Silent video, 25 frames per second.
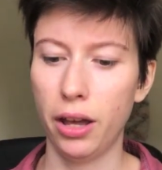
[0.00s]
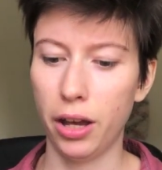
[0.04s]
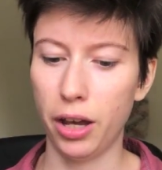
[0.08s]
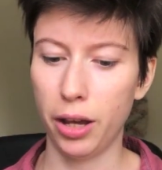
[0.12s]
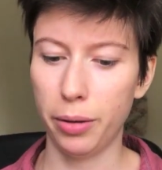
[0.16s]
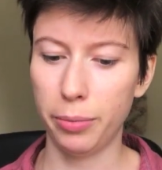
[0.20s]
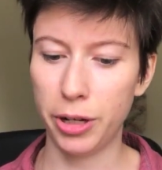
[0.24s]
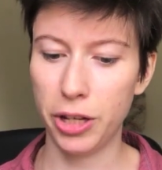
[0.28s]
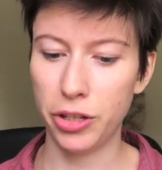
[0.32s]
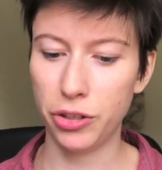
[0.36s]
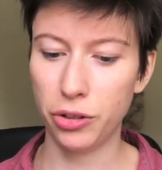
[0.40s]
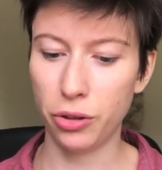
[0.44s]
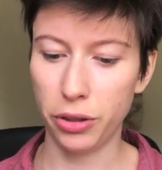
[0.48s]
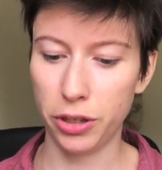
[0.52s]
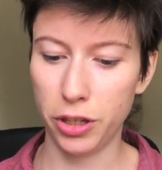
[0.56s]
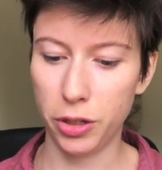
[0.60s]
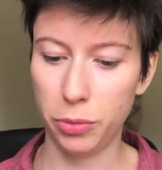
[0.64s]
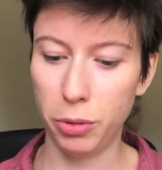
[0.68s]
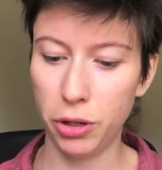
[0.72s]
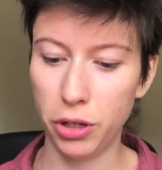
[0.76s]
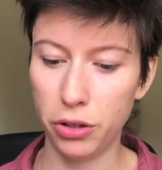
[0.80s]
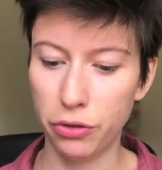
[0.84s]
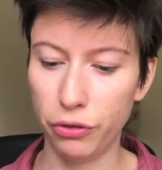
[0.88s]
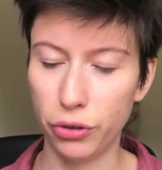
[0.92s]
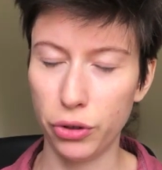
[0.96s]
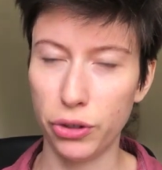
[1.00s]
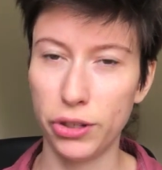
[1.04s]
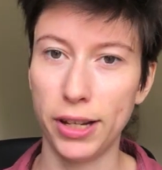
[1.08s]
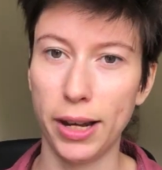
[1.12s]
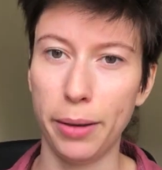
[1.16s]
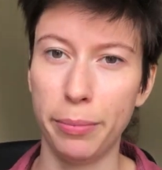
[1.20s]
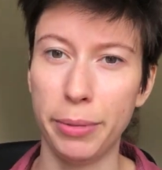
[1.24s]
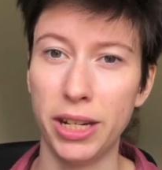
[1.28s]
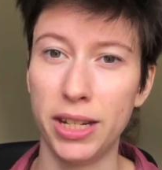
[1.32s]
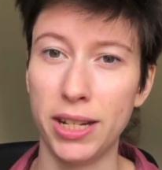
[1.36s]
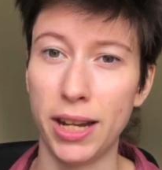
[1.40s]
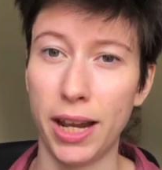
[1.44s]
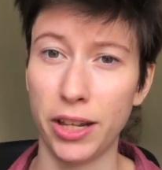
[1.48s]
And it's got this beautiful
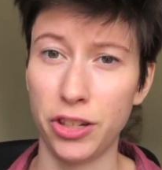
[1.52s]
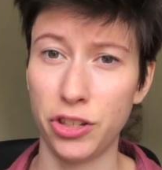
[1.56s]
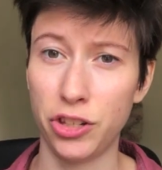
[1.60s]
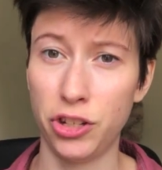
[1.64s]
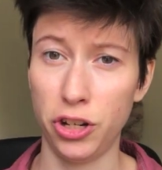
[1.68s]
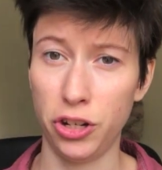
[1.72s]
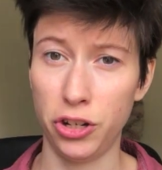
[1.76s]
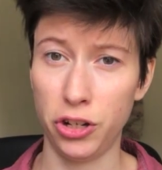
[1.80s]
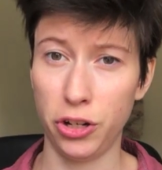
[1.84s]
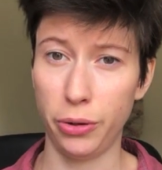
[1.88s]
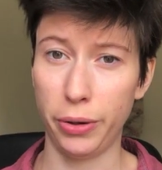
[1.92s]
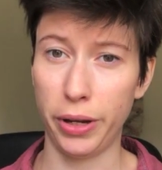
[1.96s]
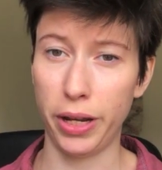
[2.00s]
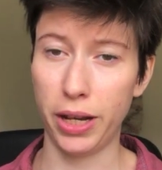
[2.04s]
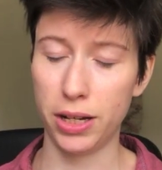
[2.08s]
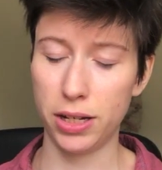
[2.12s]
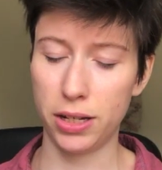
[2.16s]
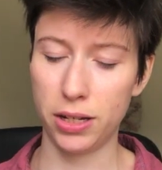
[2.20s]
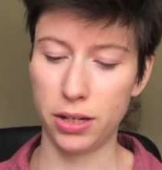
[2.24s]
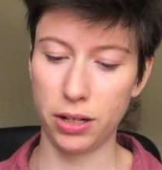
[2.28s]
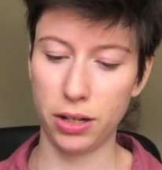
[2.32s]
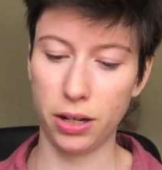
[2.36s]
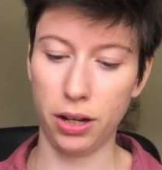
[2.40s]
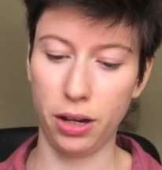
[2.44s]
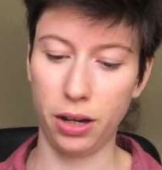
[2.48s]
slubby texture to it.